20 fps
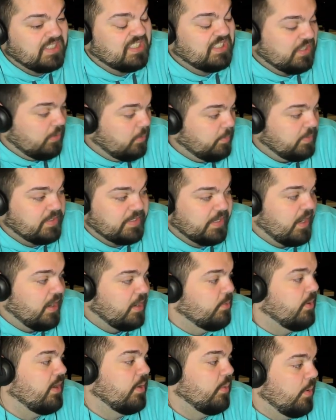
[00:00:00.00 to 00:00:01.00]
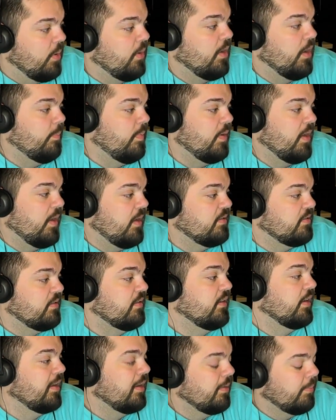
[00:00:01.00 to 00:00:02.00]
still be tired when I woke up,
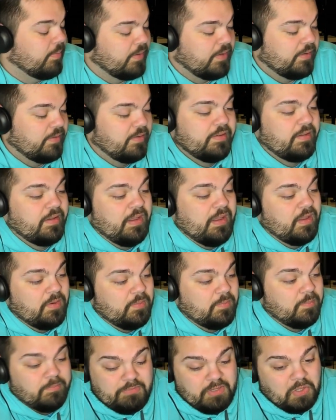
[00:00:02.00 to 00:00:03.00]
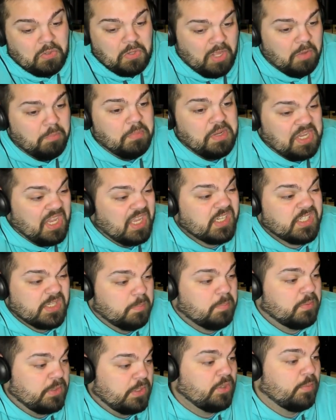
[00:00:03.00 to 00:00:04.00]
honestly. But it would help me catch
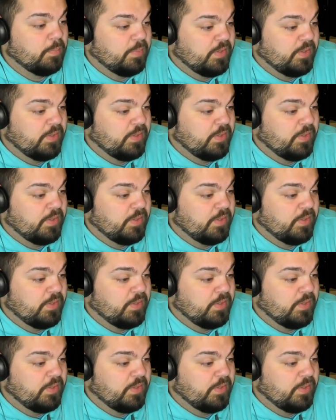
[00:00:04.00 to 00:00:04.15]
up a little